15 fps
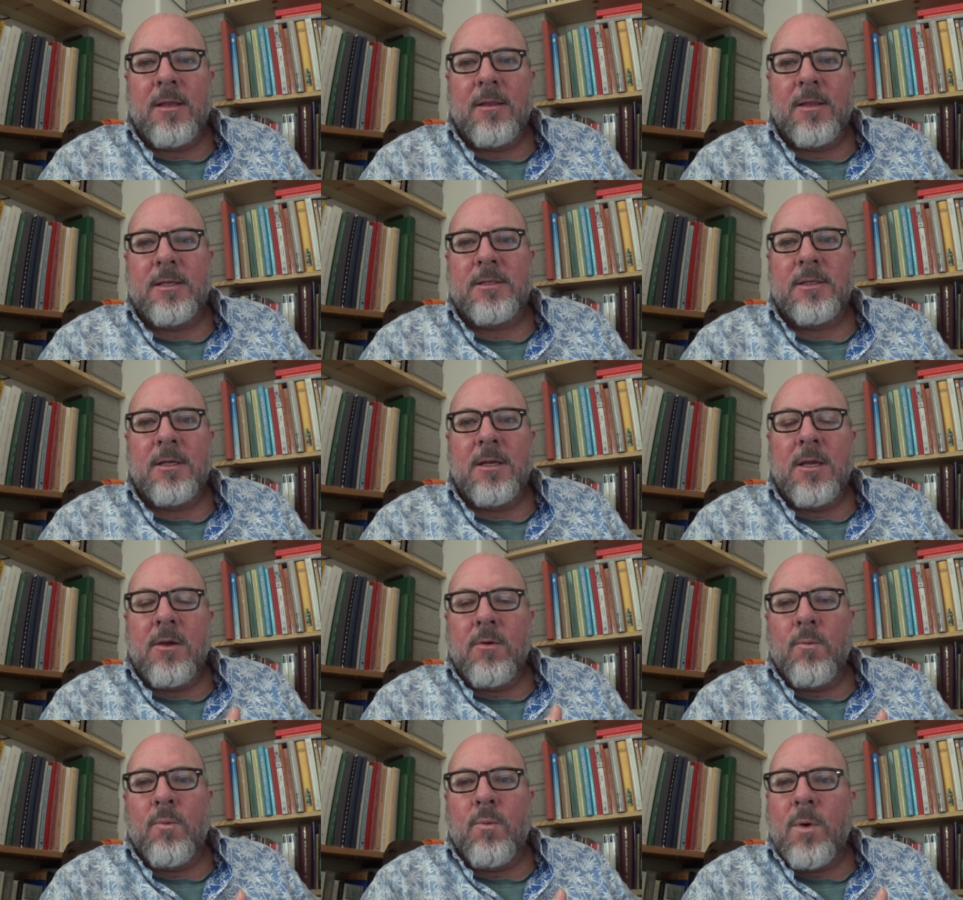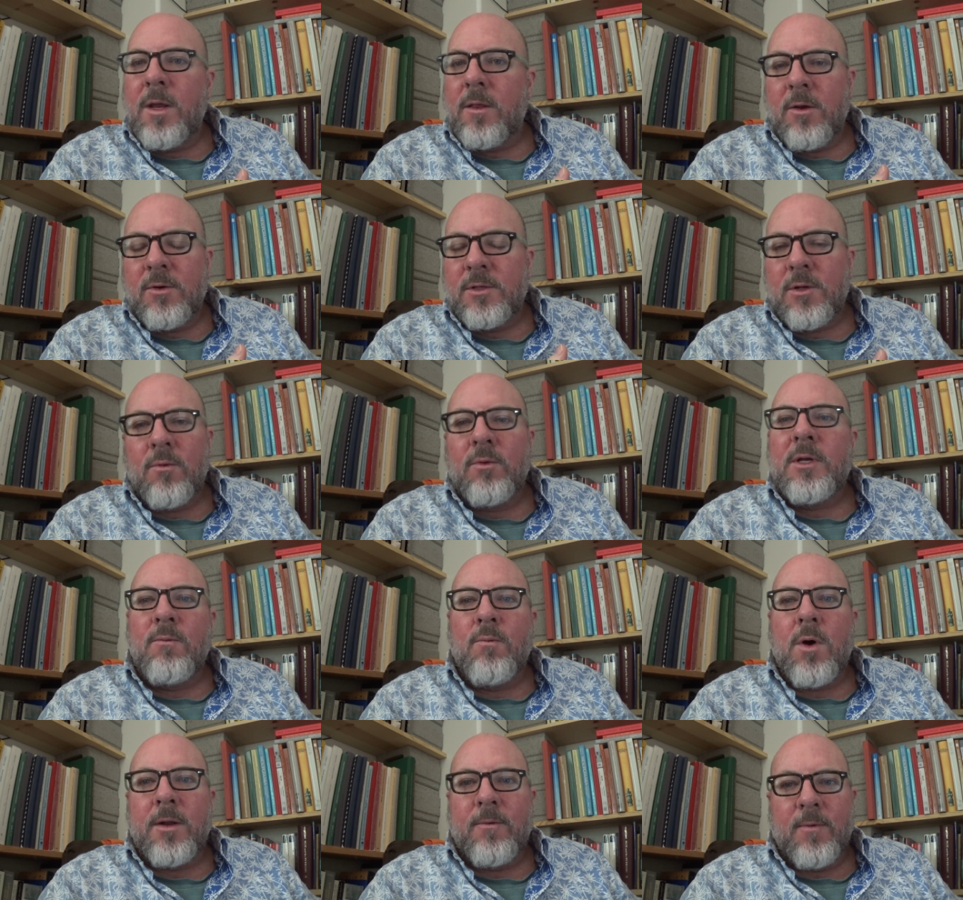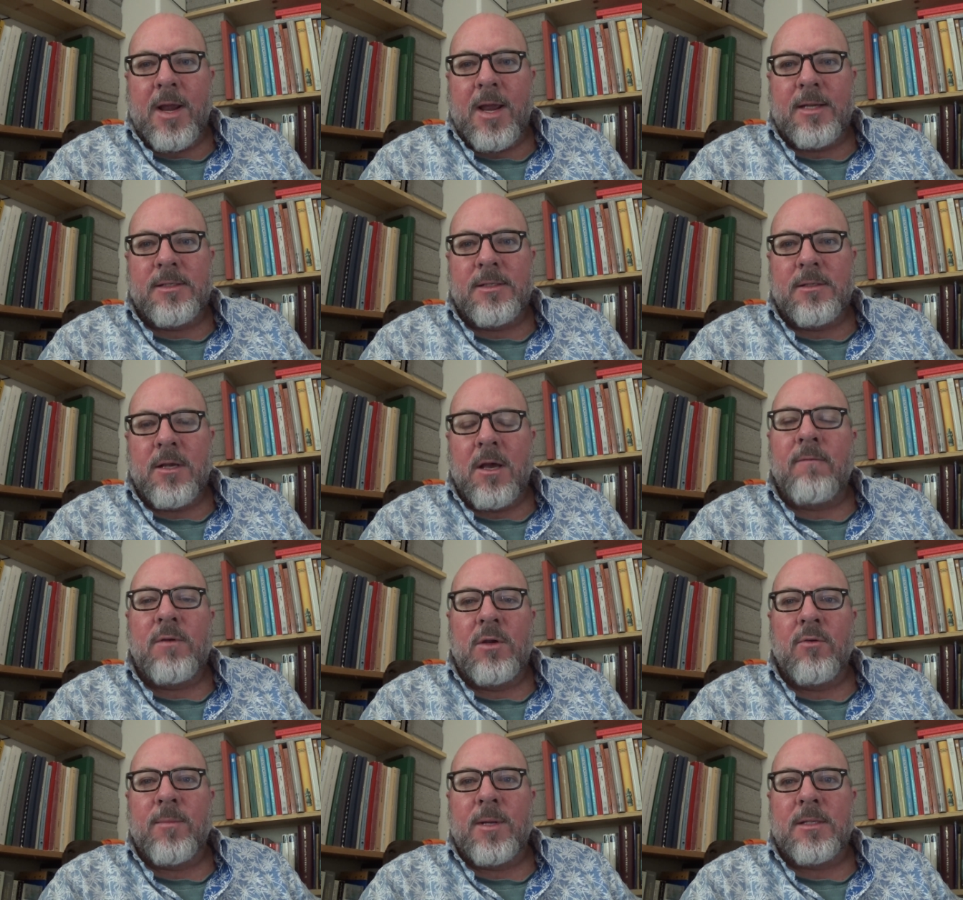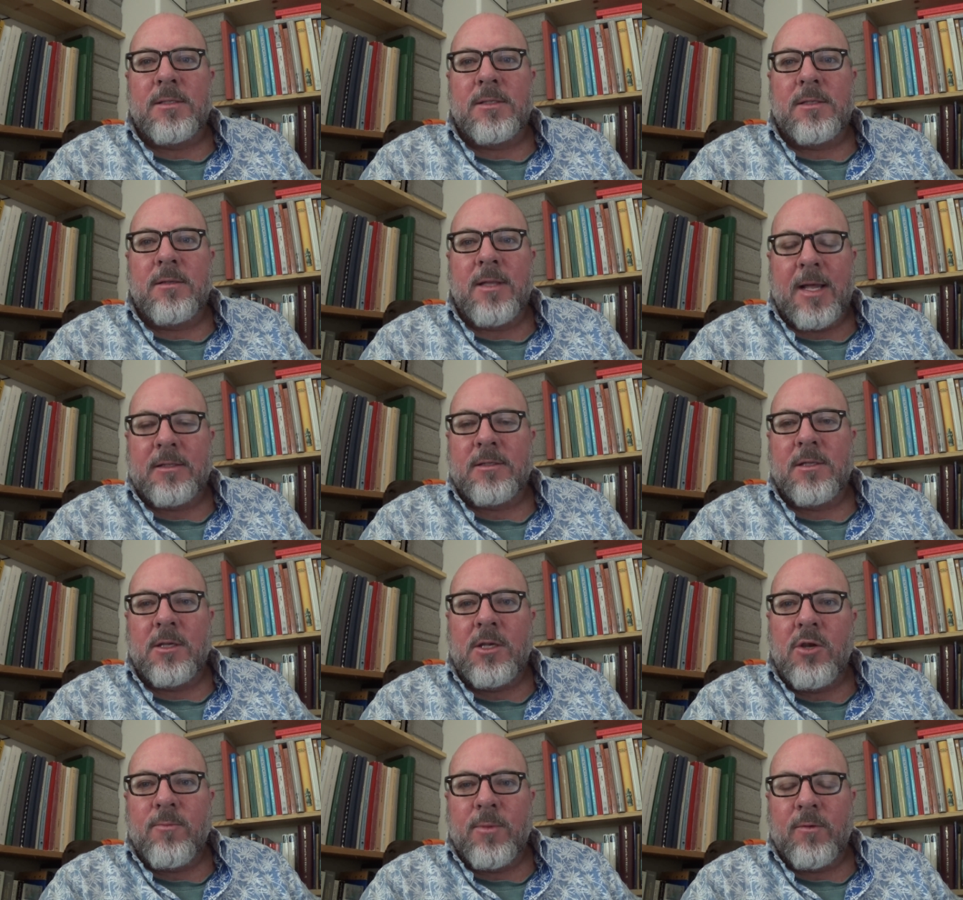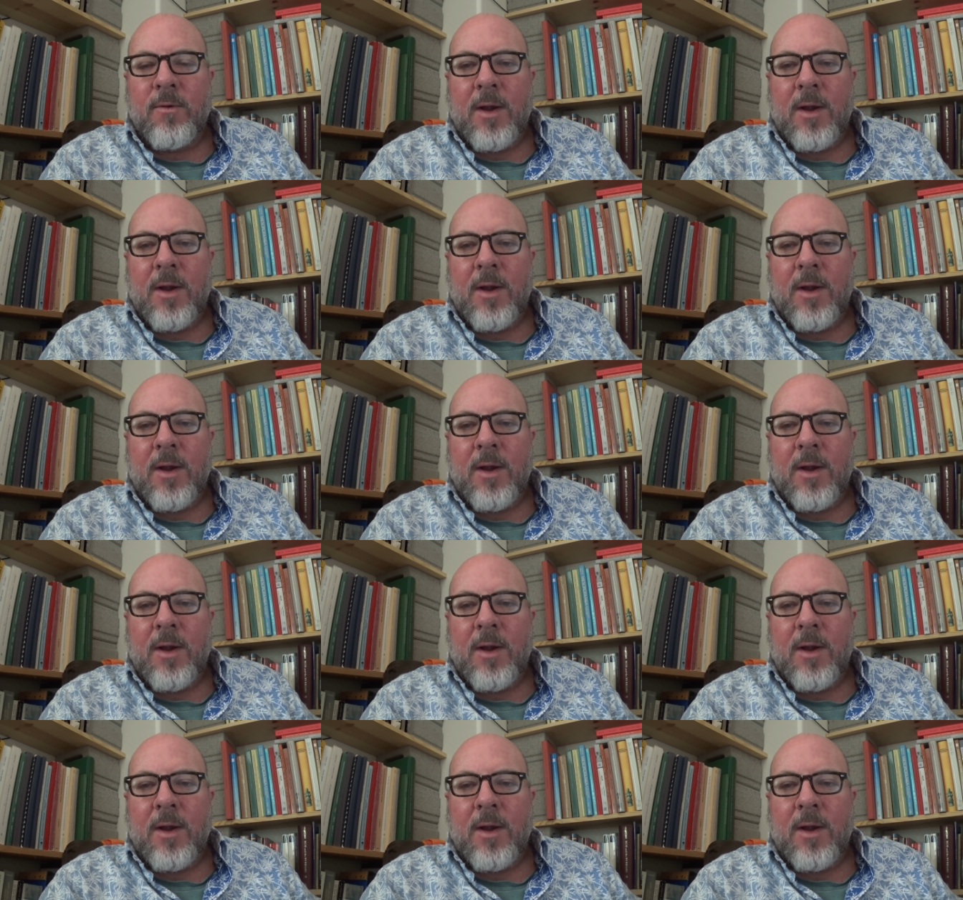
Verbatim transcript: That we, there is only one race of humans. That's the human